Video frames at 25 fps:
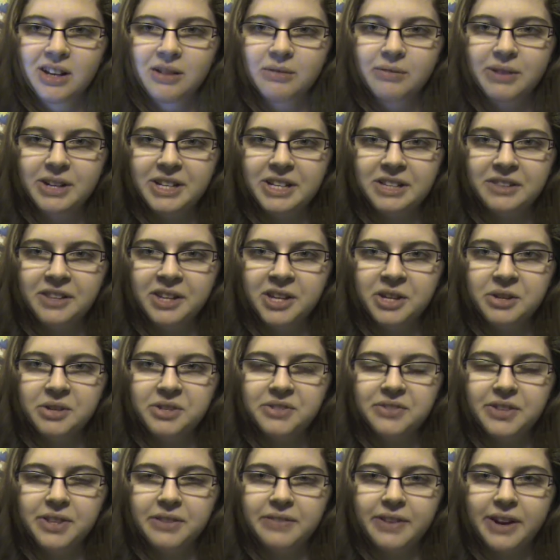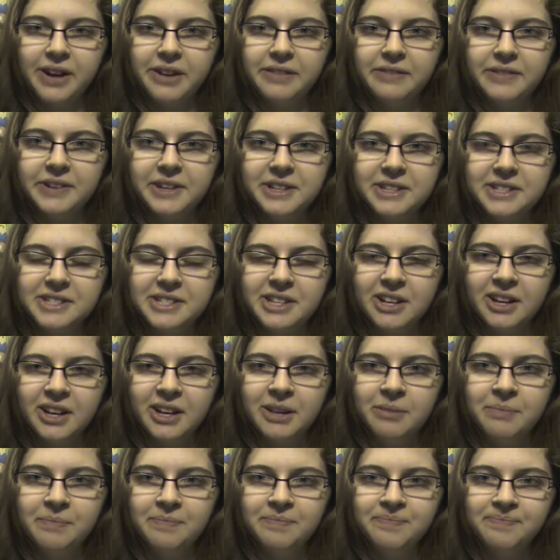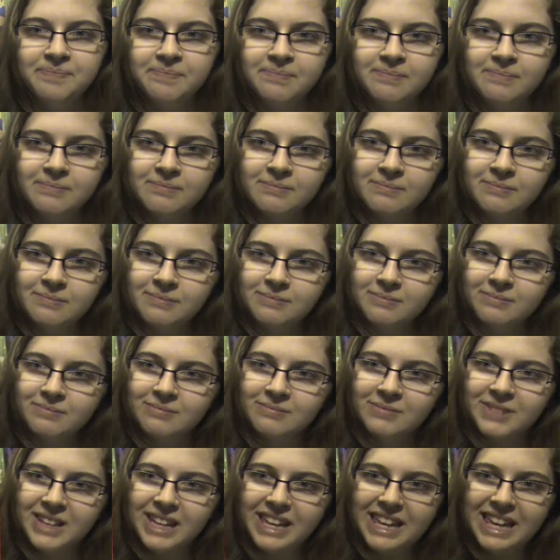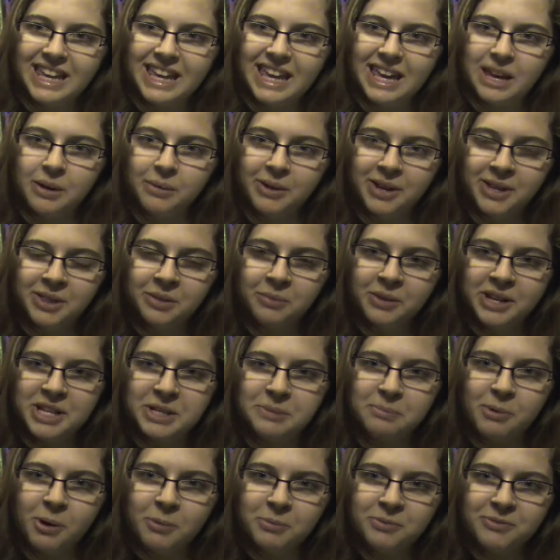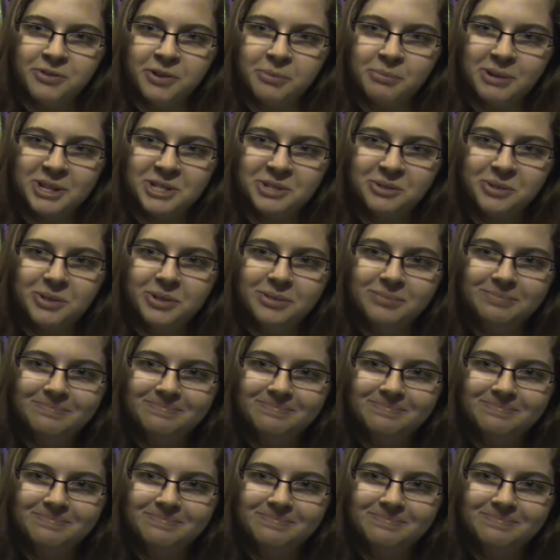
reading the news for the very first time, Earwig and the Witch popped through my door.